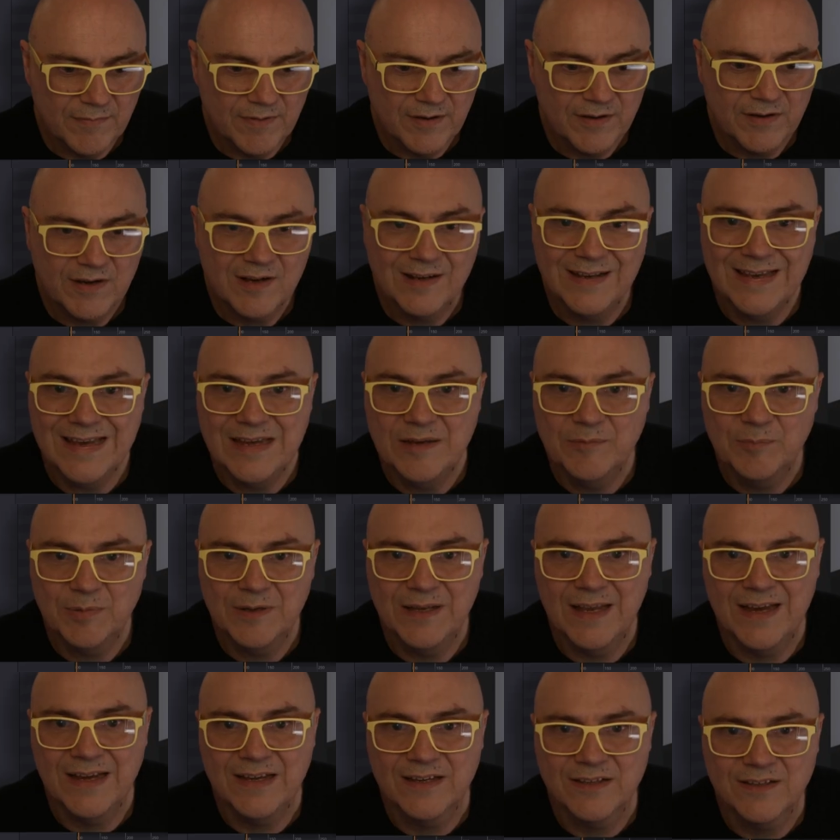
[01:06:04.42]
clean
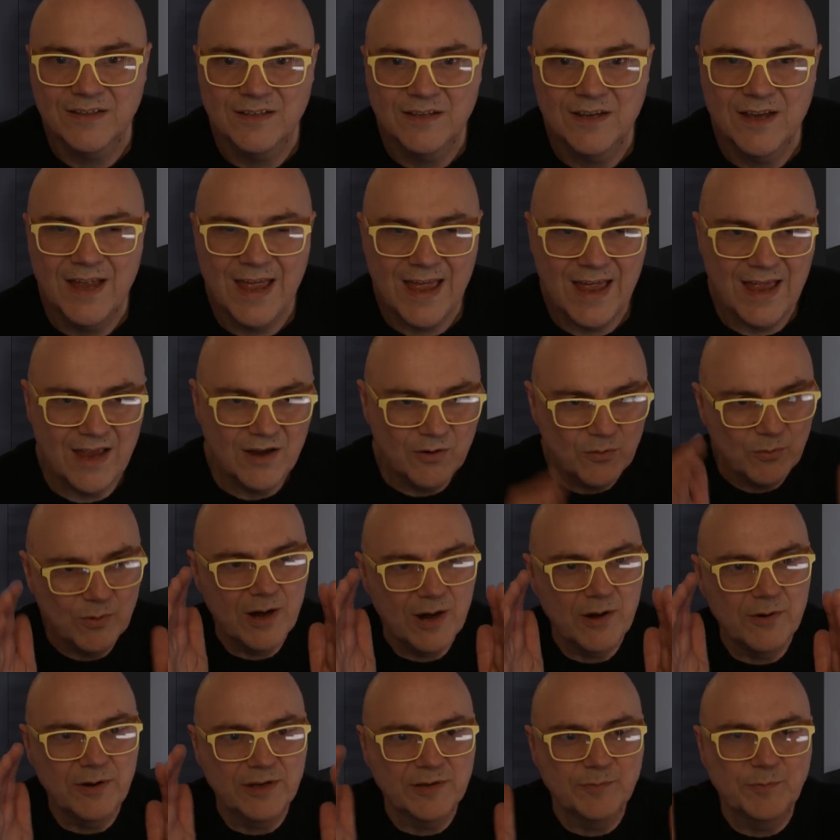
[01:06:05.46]
plate where
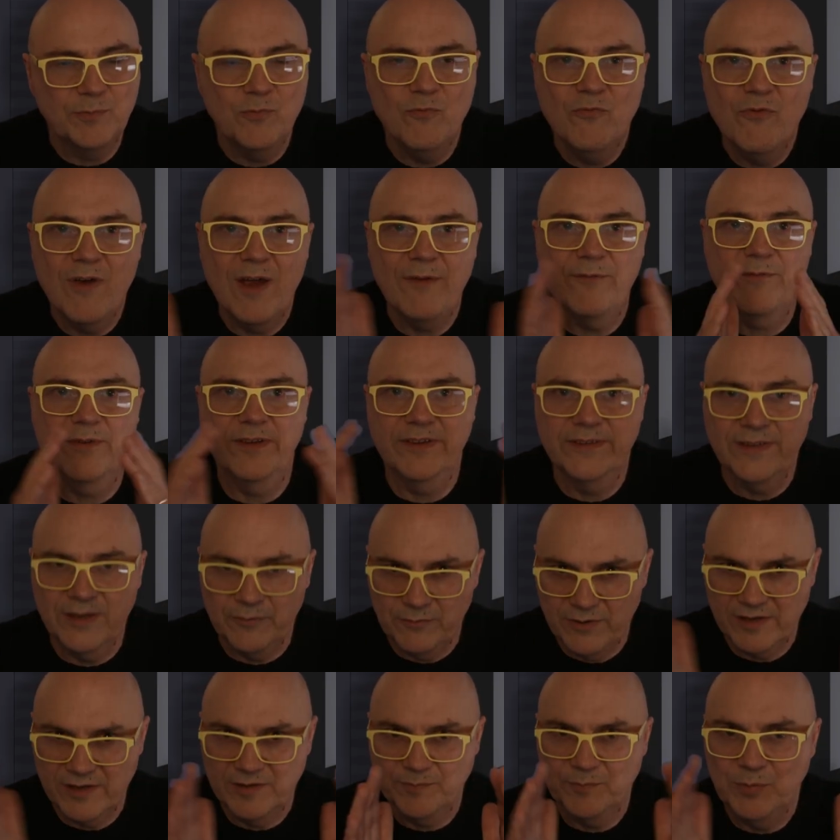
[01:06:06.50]
it's referencing, where
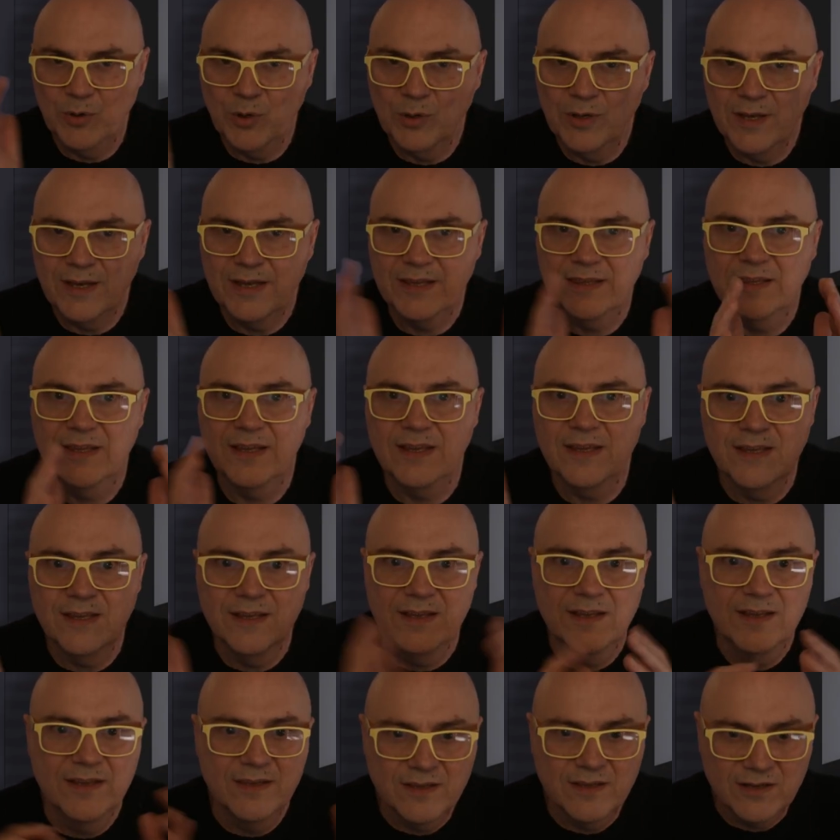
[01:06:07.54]
it's pulling the
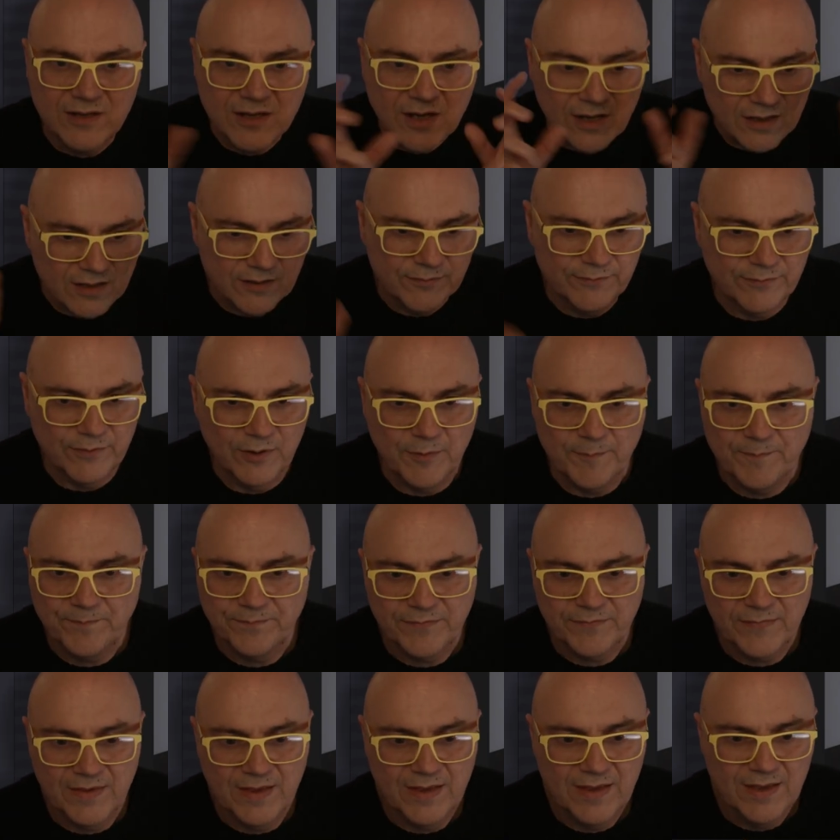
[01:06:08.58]
color from.
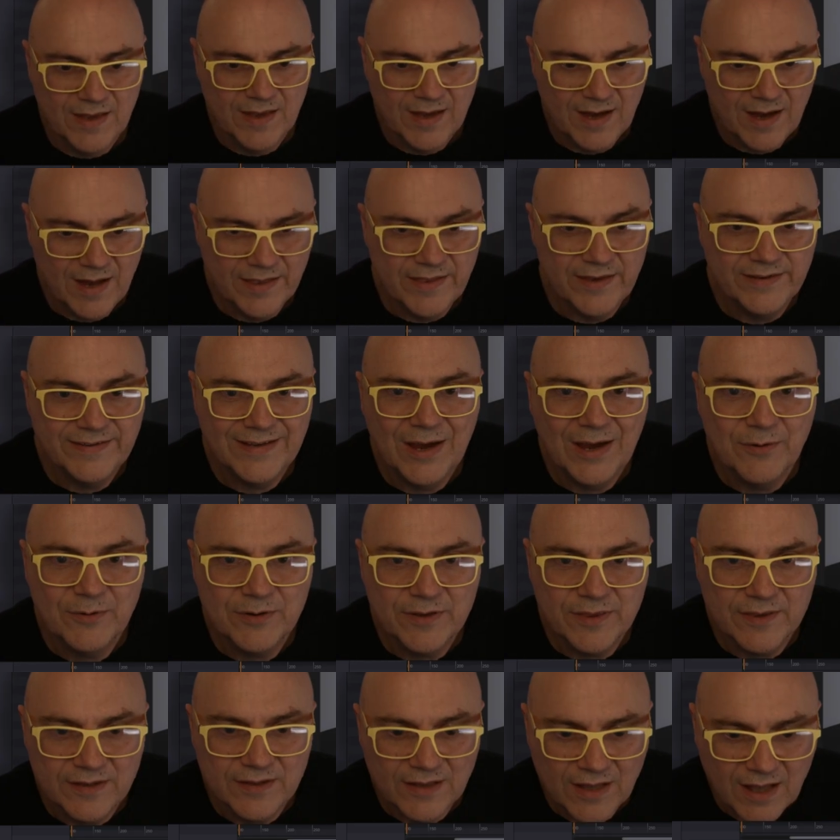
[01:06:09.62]
And then to get rid of
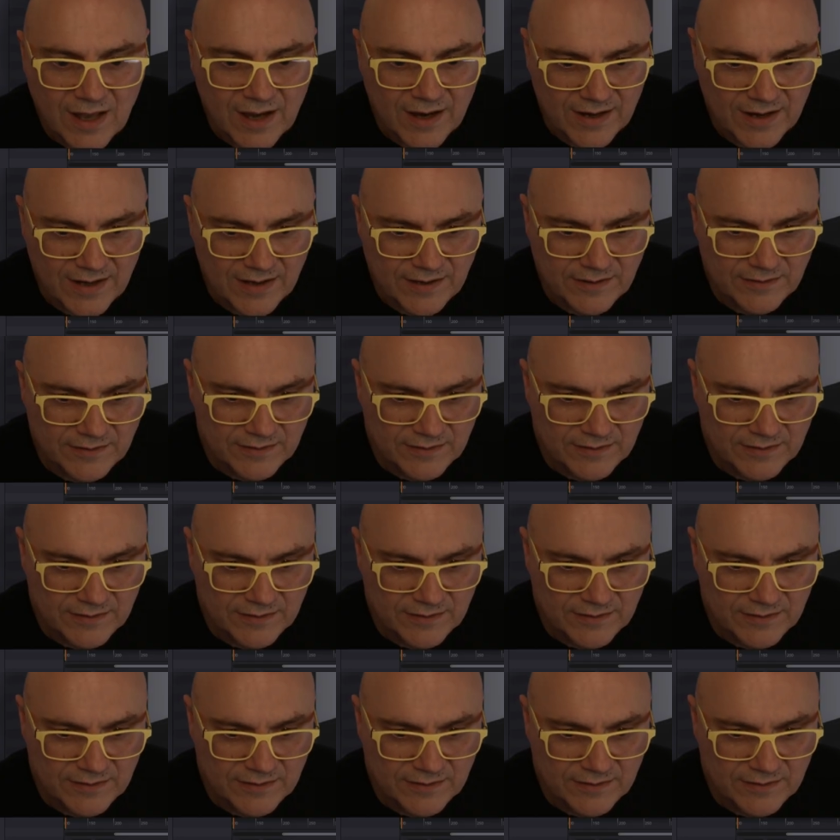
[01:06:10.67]
the line,